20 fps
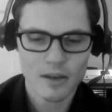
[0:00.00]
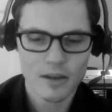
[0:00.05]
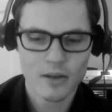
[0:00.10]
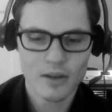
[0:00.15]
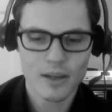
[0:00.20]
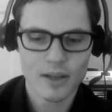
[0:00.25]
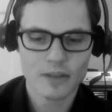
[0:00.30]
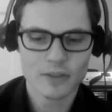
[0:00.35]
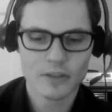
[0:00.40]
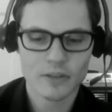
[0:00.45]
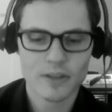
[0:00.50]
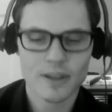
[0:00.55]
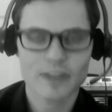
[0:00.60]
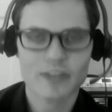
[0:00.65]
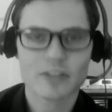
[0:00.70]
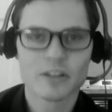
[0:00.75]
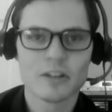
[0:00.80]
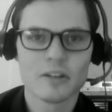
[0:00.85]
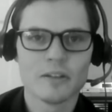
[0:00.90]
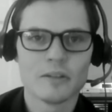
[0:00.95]
Okay, so
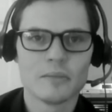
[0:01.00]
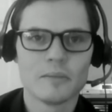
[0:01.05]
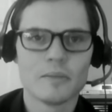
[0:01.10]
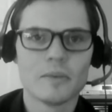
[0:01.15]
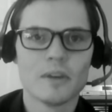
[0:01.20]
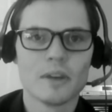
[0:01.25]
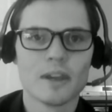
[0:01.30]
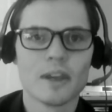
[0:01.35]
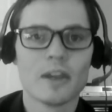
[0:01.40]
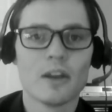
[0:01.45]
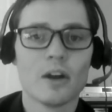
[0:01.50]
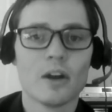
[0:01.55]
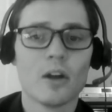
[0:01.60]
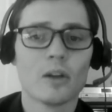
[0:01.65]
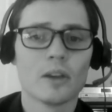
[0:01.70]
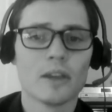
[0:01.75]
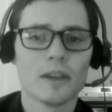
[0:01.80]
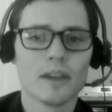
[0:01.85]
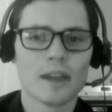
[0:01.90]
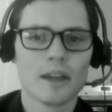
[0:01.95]
that's going to, again,
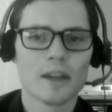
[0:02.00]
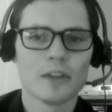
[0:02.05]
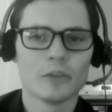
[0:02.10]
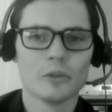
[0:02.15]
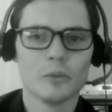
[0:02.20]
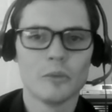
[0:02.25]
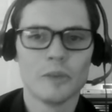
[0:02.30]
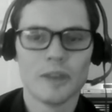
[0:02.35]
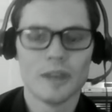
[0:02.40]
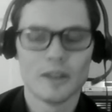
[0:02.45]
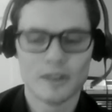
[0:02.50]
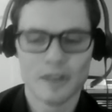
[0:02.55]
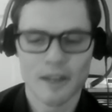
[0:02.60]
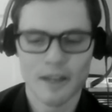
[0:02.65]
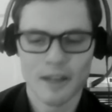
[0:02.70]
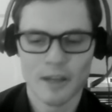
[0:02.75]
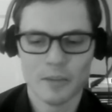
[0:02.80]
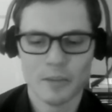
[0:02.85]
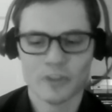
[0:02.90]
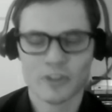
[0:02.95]
all Geek Outs will be at
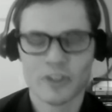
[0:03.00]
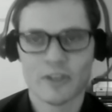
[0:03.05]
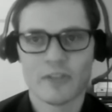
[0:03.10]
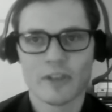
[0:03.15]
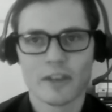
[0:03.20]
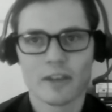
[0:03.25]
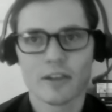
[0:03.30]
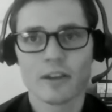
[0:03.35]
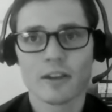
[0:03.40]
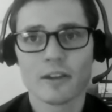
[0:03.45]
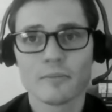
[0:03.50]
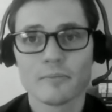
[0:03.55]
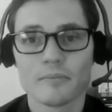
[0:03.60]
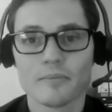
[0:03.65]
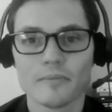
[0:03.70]
10 a.m. Pacific.